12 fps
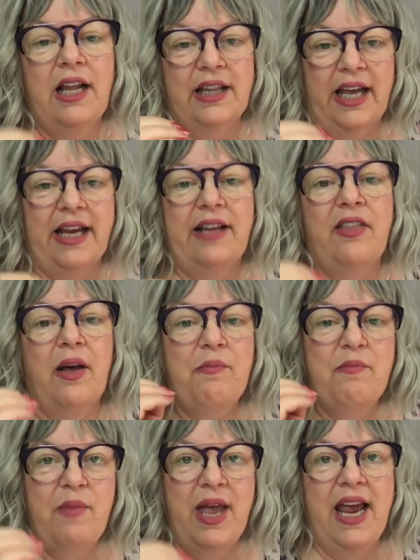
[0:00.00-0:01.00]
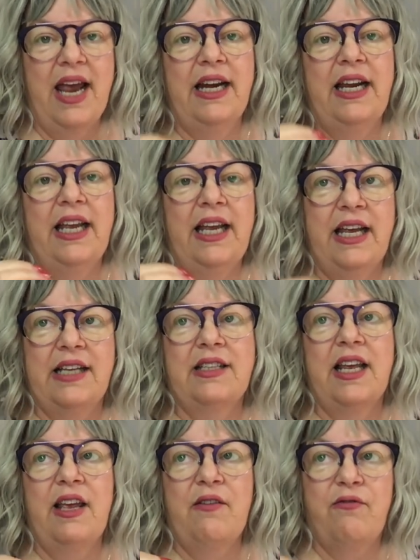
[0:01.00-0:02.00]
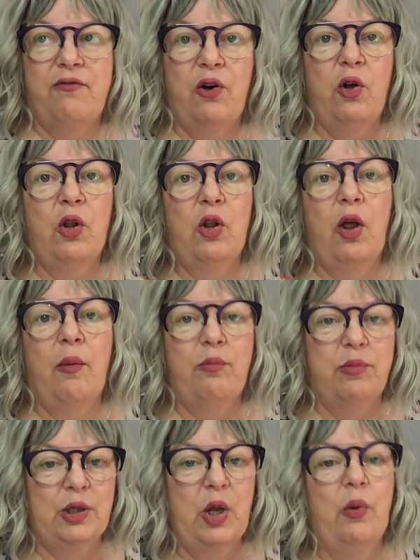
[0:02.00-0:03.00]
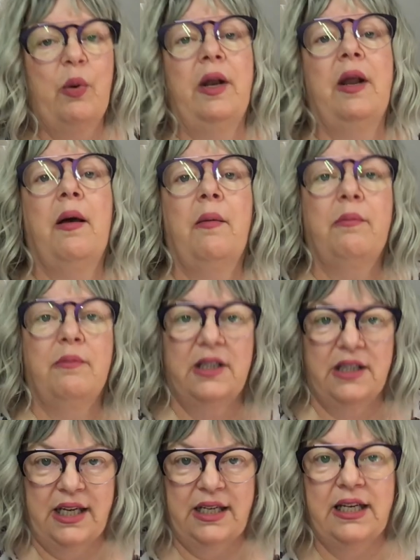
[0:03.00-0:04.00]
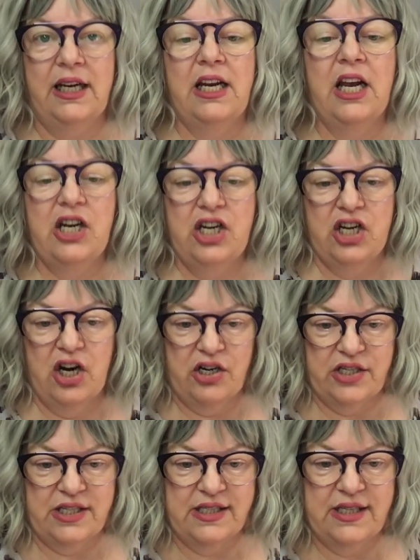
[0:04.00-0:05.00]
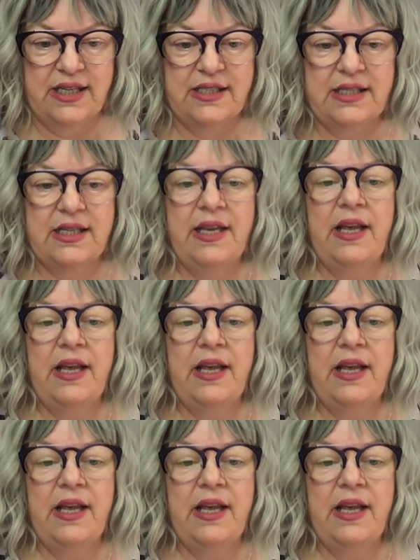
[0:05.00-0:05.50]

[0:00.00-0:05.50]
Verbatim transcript: Like the man is a full blown malignant narcissist.